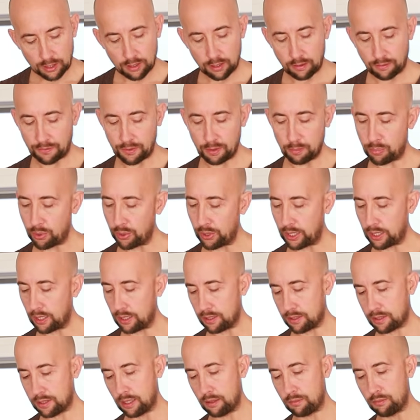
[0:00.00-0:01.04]
If you're putting
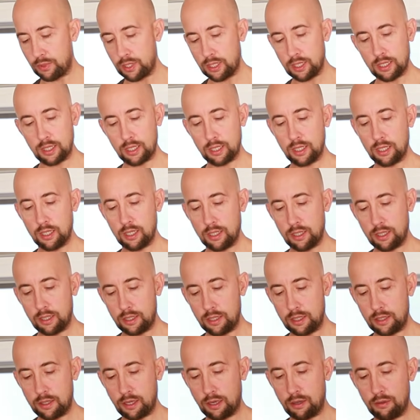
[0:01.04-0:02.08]
it somewhere
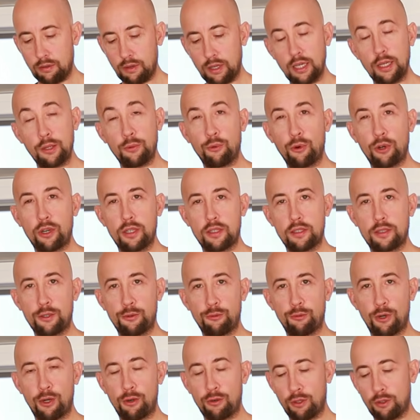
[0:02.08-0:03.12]
you don't really want it to
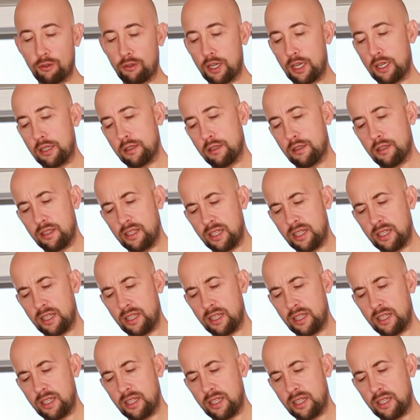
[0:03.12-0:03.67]
roll around.